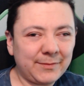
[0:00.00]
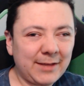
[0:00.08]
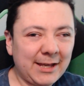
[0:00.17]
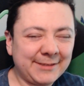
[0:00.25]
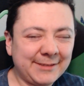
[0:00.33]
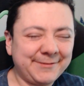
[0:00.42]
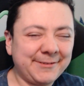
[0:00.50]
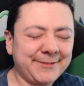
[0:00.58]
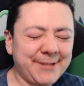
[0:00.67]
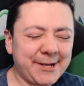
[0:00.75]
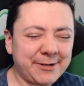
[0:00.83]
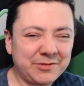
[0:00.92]
and the
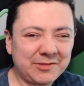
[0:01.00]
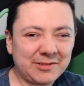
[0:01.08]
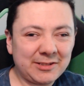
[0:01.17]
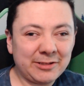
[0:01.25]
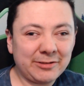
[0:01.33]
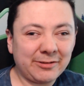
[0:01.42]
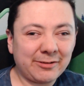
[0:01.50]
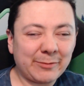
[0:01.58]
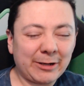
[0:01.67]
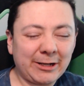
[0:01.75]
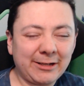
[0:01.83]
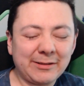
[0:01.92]
fifth house, and those are
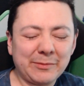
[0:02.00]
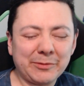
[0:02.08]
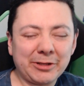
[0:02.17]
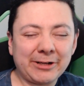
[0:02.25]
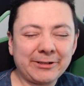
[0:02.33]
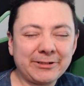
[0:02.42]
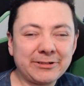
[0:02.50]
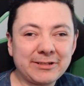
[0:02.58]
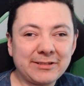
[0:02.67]
pretty similar energies